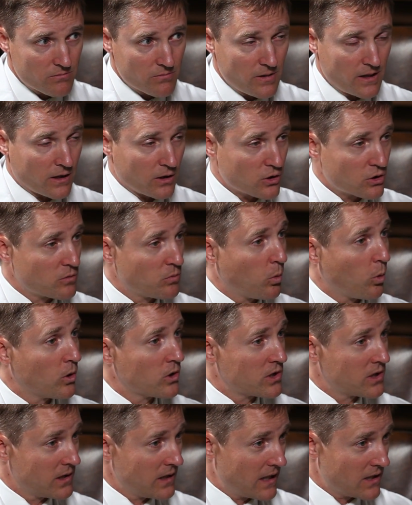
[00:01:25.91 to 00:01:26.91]
like a
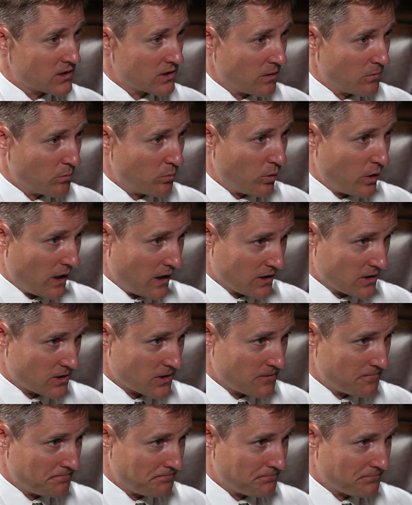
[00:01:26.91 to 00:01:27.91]
sports lace up brace,